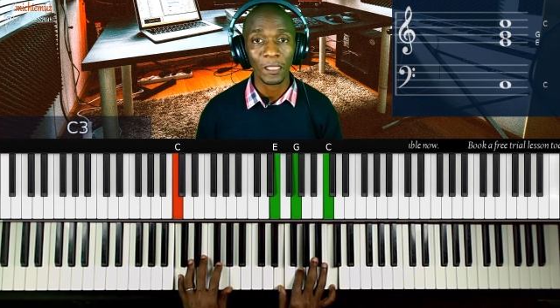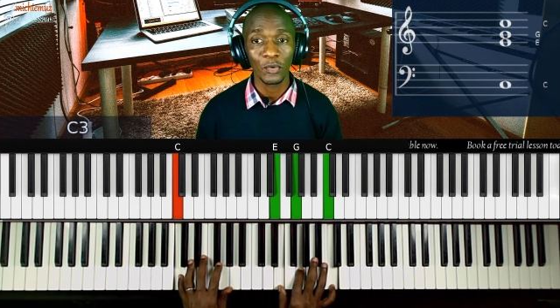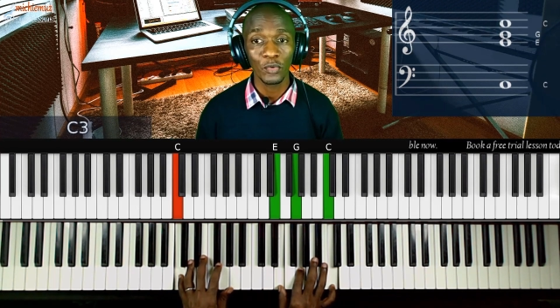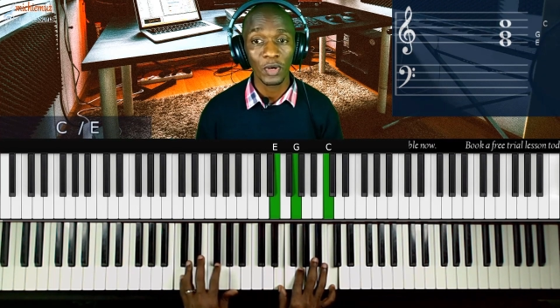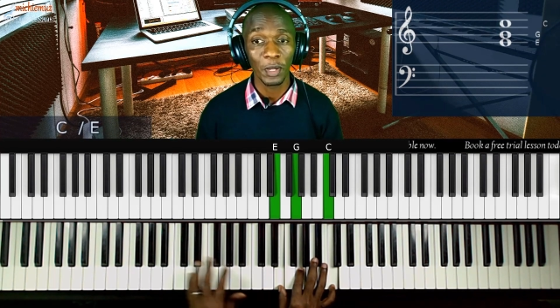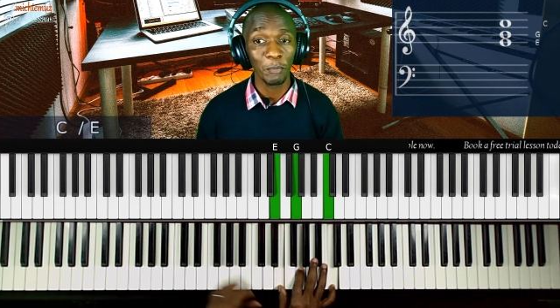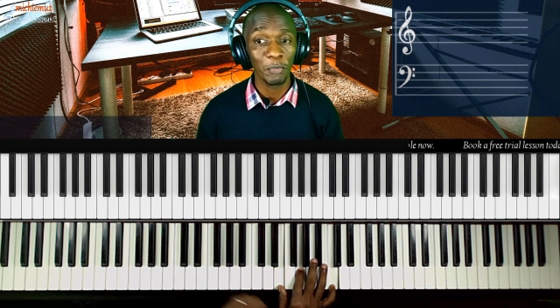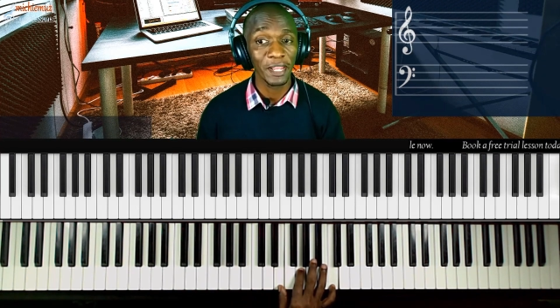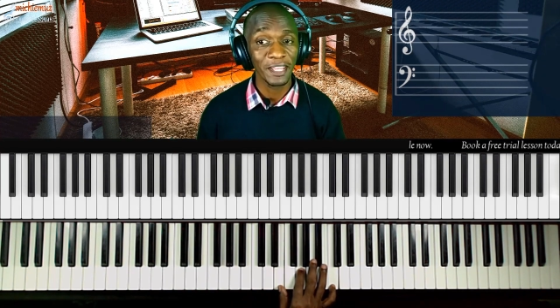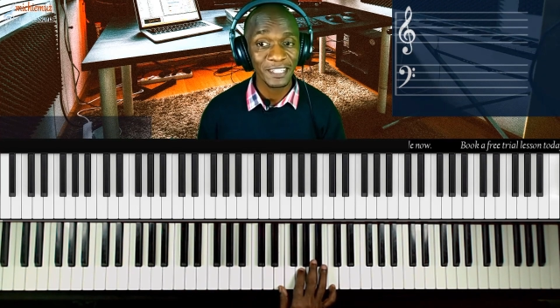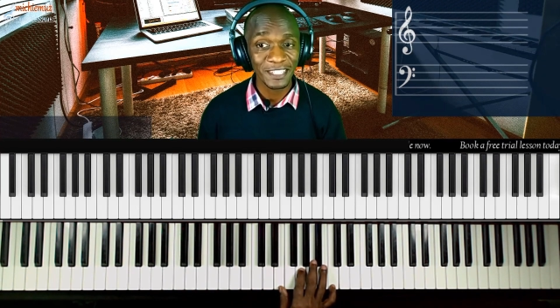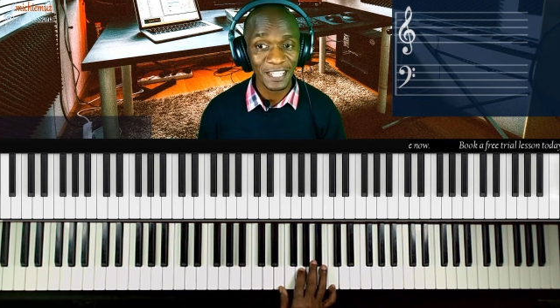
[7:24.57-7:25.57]
You can
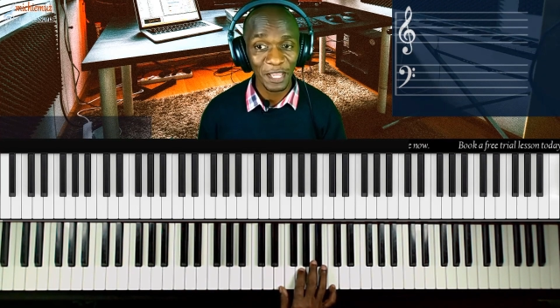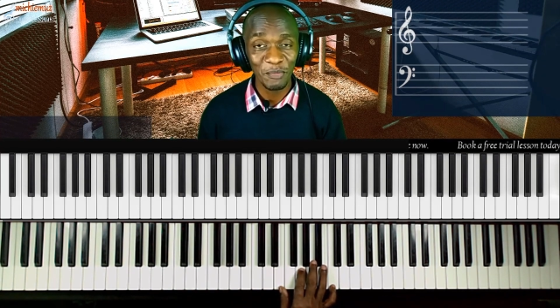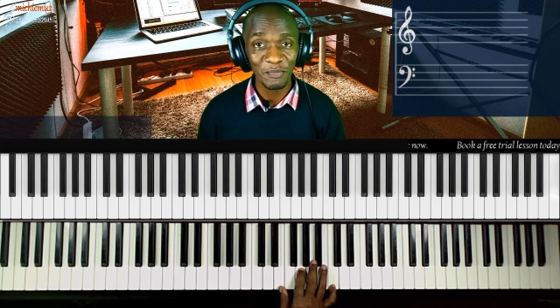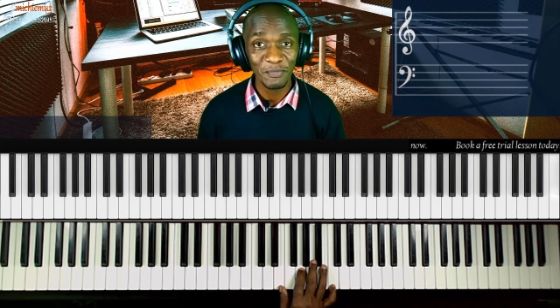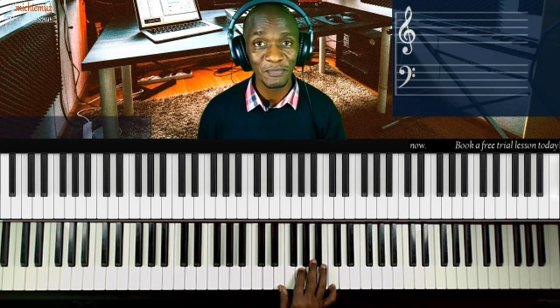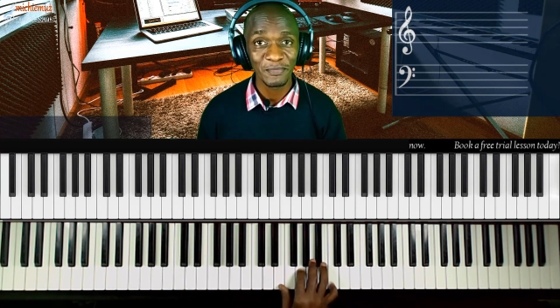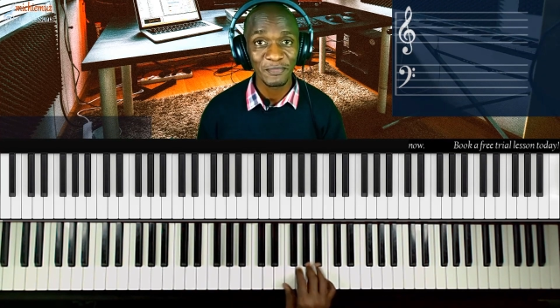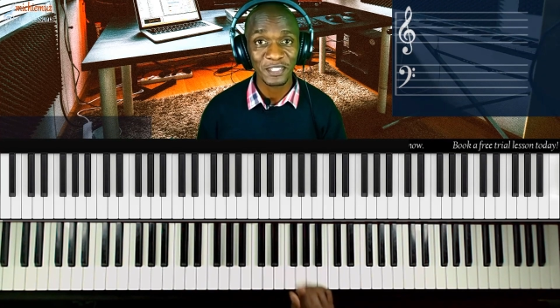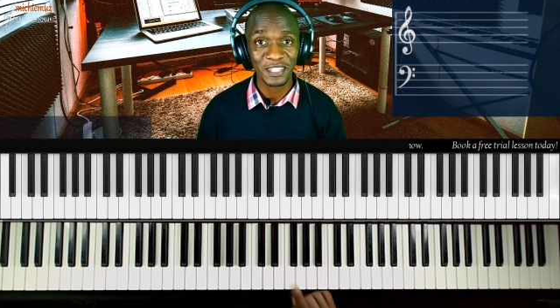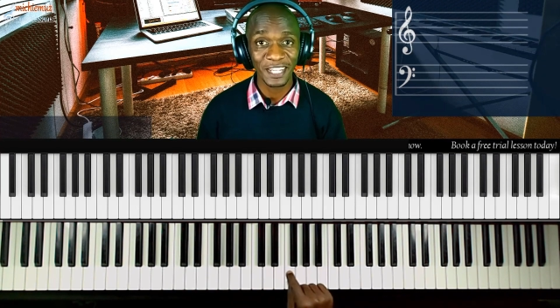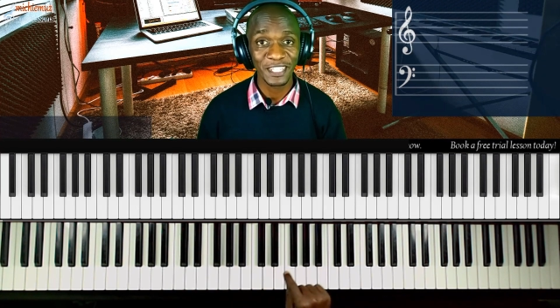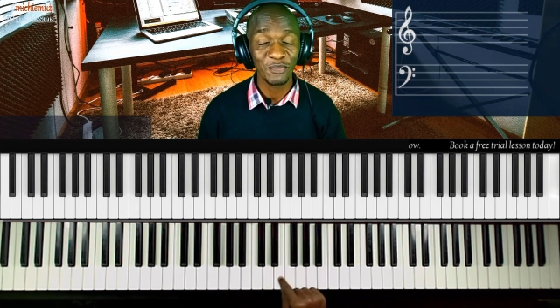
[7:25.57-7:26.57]
play the same
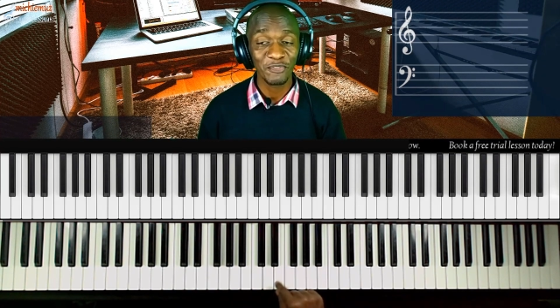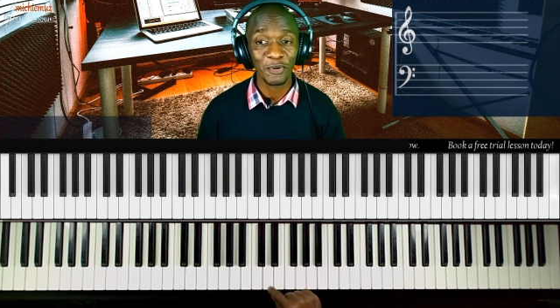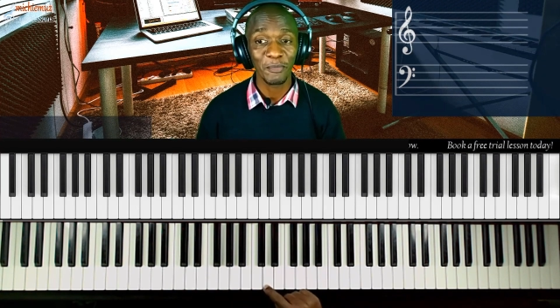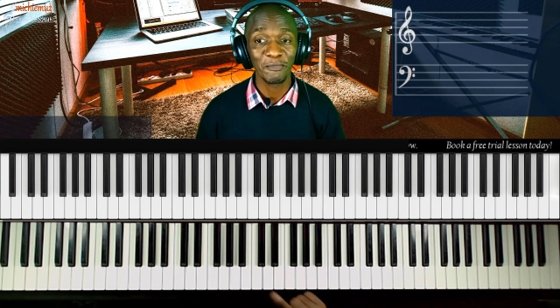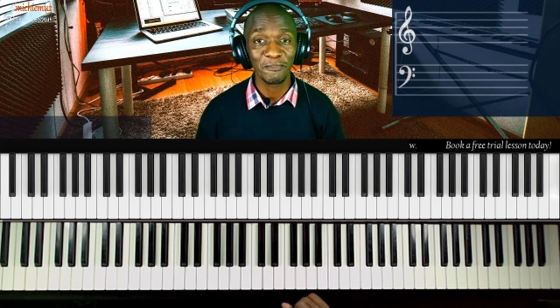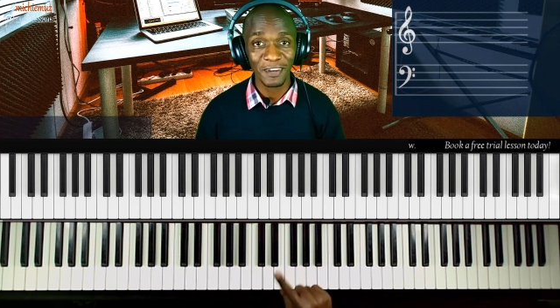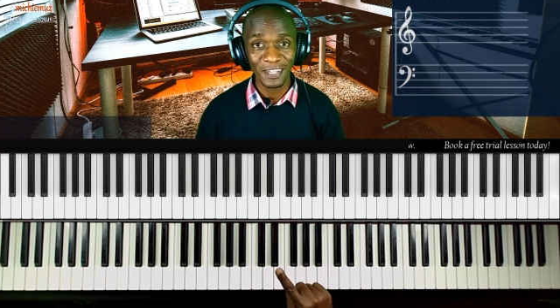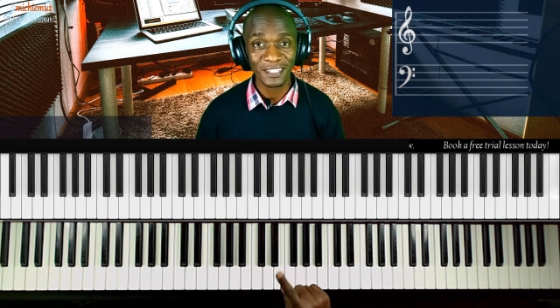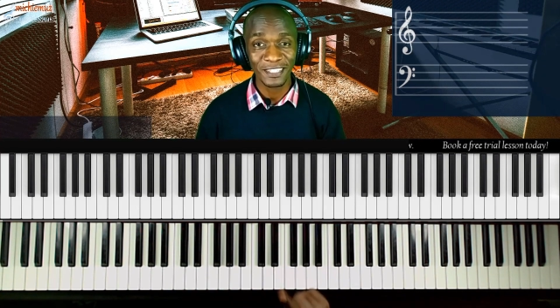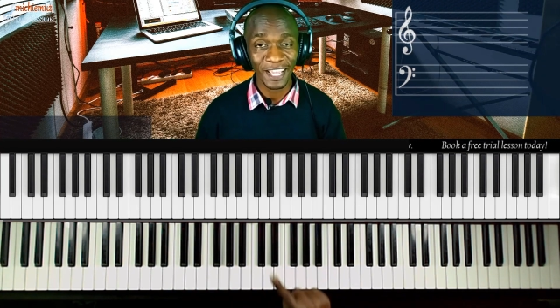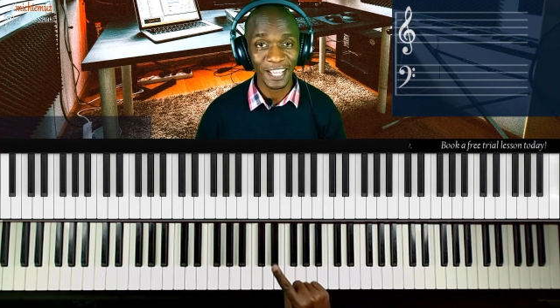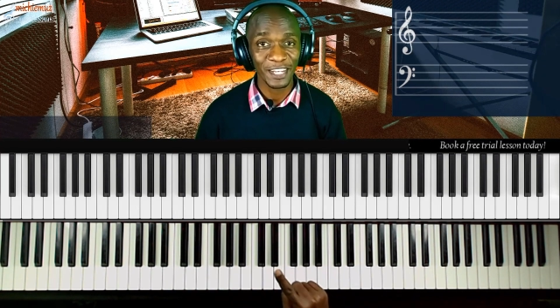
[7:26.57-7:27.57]
starting from
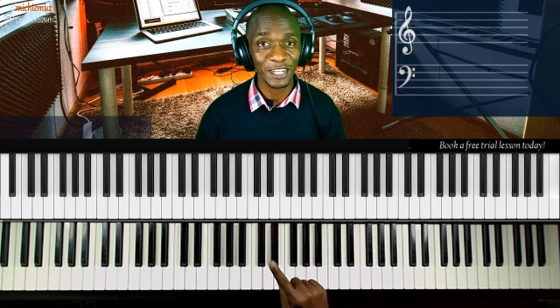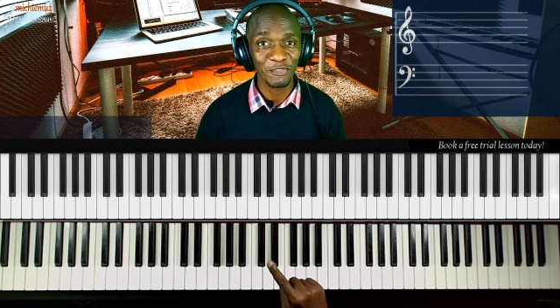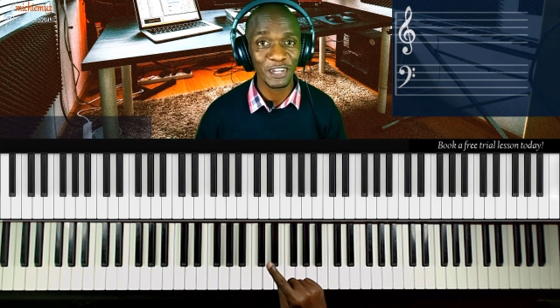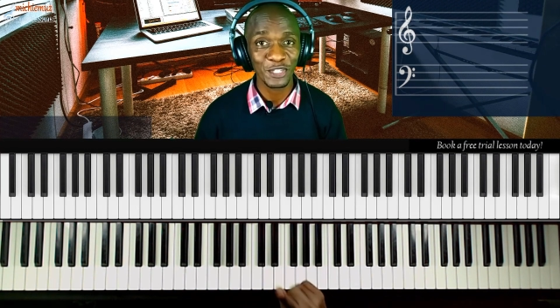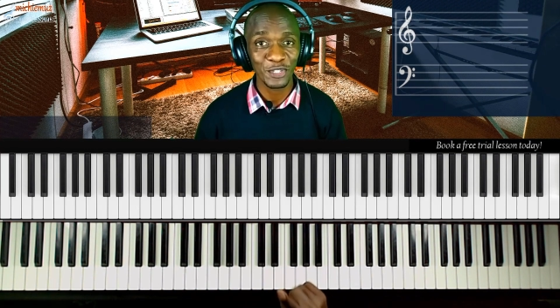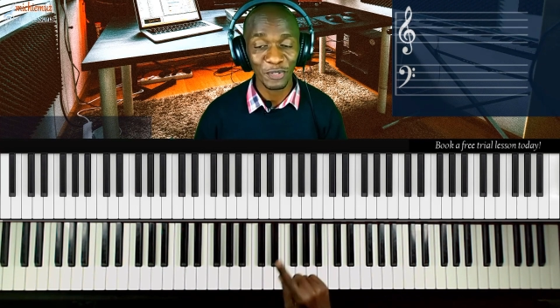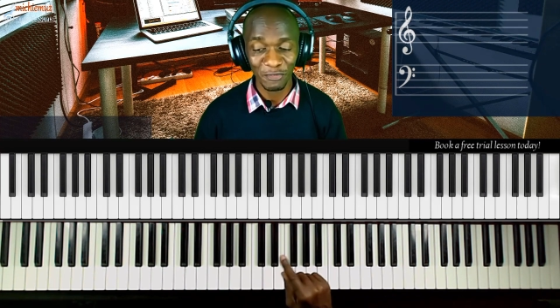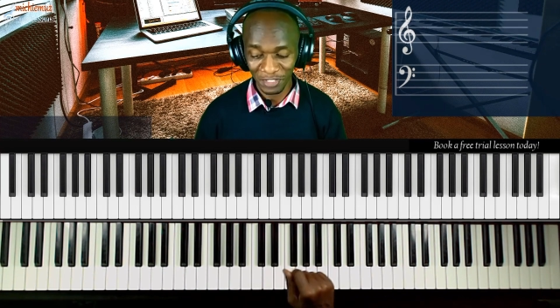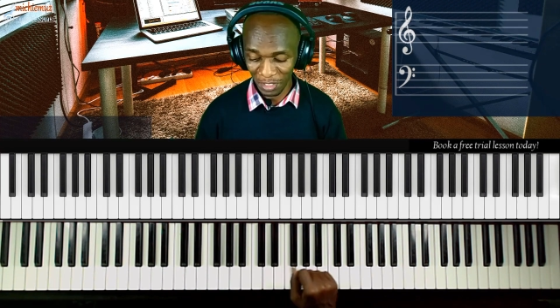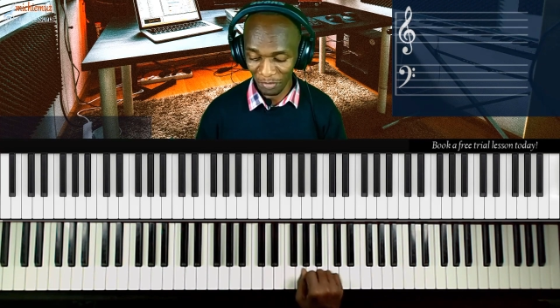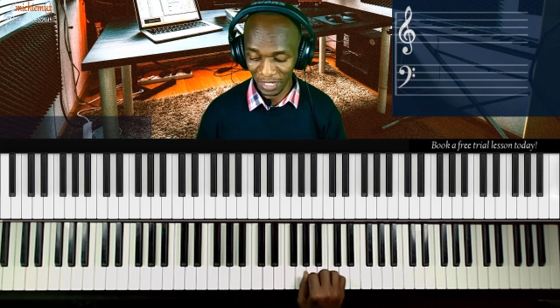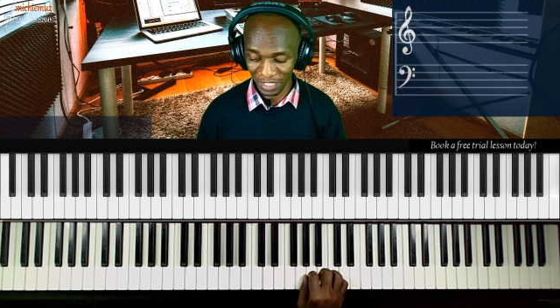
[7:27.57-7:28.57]
second inversion of
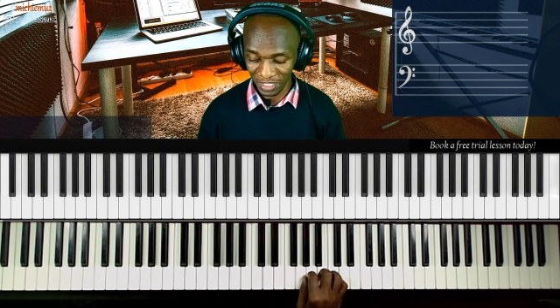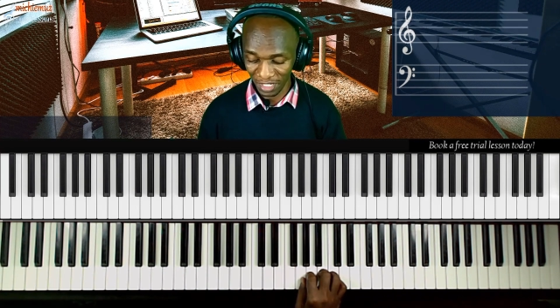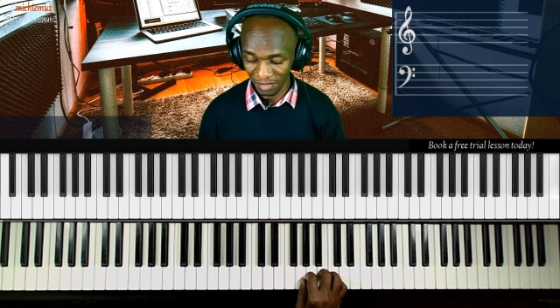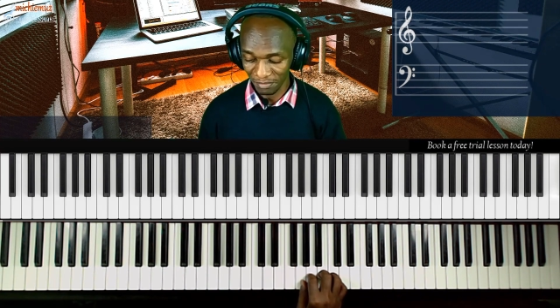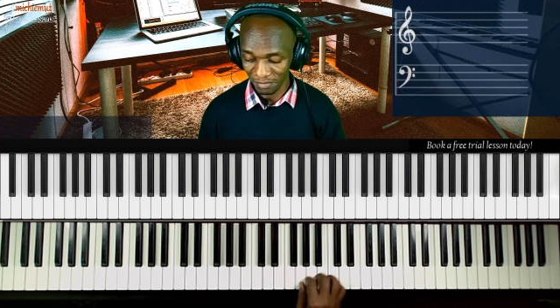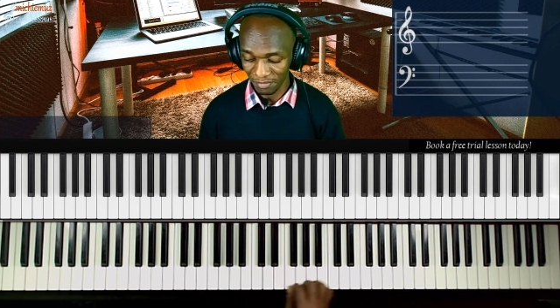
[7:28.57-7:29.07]
C major.